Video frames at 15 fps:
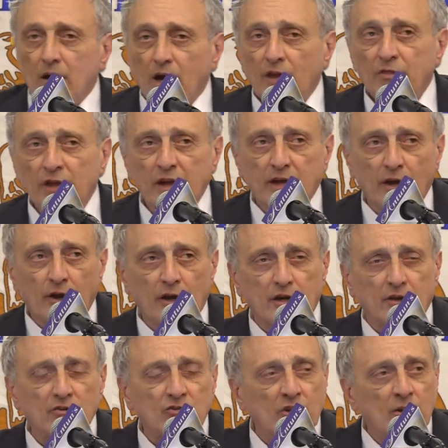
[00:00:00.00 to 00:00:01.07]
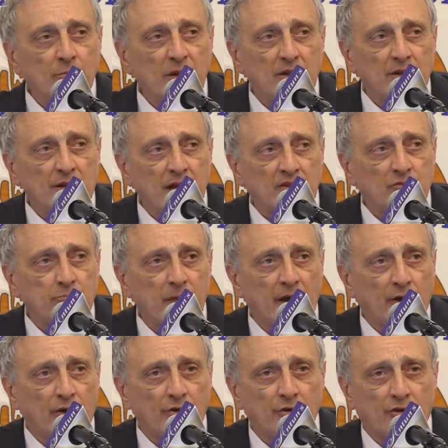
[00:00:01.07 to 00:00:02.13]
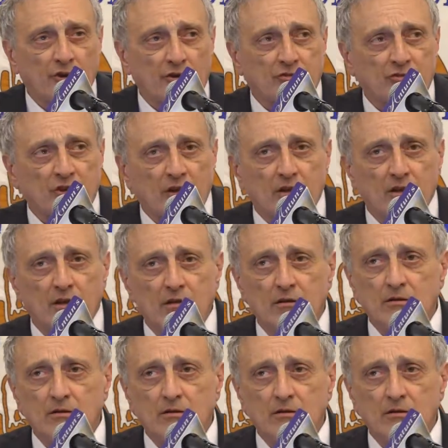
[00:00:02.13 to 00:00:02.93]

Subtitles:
I think Eric is going to be the next mayor of New York City.